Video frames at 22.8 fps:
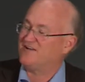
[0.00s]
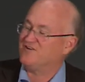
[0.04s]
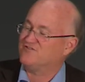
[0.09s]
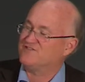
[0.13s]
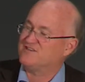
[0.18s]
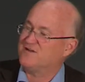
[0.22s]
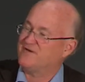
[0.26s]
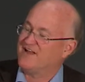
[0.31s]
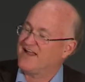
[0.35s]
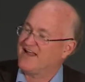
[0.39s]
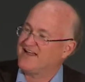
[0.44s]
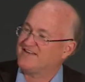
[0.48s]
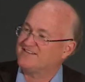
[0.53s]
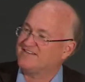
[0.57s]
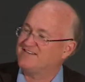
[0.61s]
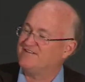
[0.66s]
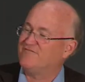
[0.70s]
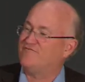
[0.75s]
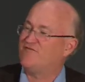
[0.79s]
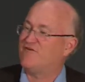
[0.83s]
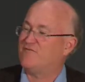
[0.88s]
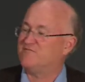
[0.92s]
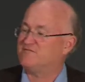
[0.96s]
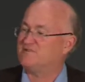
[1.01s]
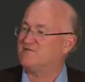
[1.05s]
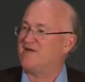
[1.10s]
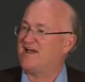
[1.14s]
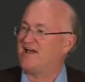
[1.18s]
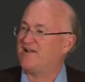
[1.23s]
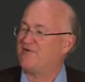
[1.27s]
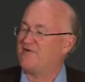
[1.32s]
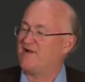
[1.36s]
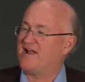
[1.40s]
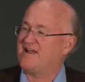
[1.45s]
your stomach acid that forms the
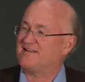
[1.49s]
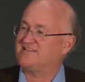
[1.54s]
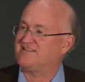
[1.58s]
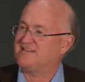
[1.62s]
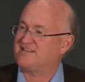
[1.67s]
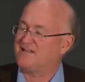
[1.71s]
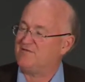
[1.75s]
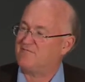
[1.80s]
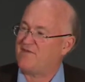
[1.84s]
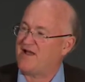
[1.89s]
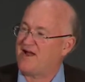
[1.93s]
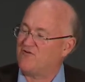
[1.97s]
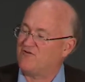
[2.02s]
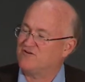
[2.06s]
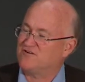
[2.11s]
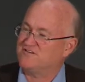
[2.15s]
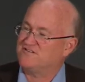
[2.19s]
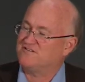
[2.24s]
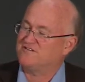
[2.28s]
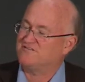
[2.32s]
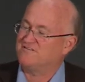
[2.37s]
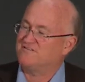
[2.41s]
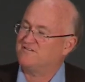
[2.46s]
battery acid that powers